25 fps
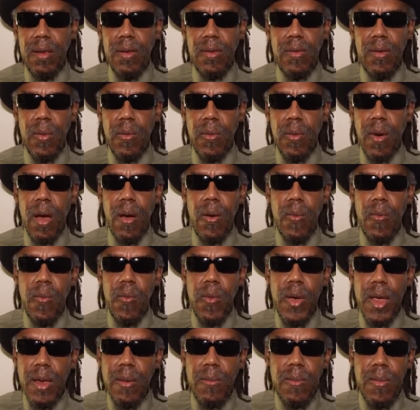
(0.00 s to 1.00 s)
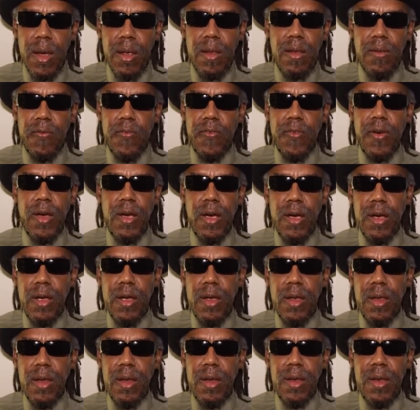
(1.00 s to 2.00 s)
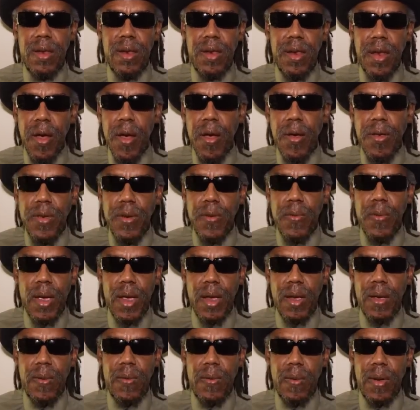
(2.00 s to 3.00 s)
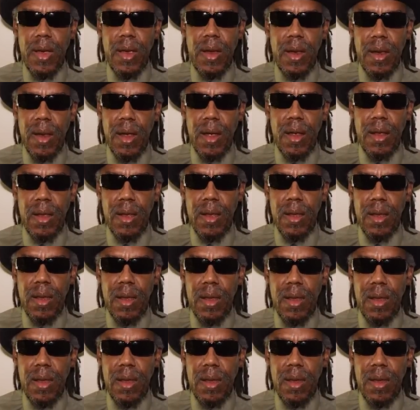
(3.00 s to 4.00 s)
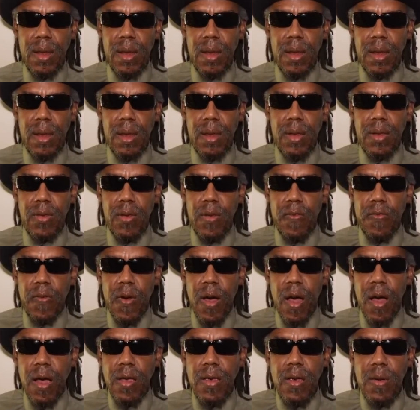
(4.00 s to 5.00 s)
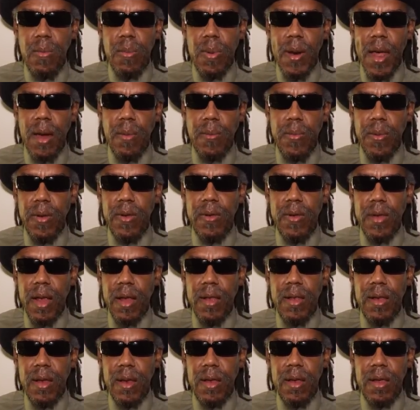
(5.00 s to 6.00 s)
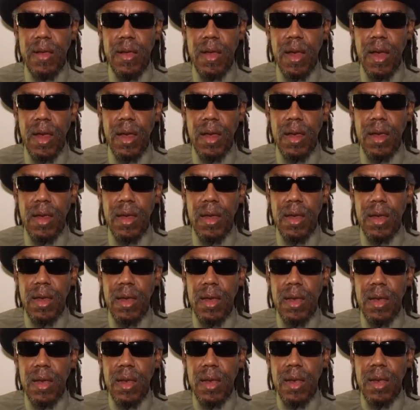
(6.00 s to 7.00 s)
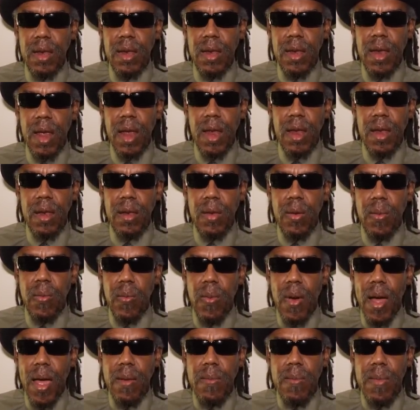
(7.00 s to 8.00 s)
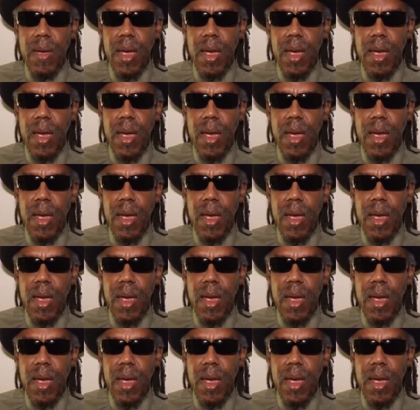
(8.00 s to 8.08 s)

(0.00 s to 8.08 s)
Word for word: So a weak motherfucker, now you ain't gonna get nothing. So for all you black brothers out there to say that the white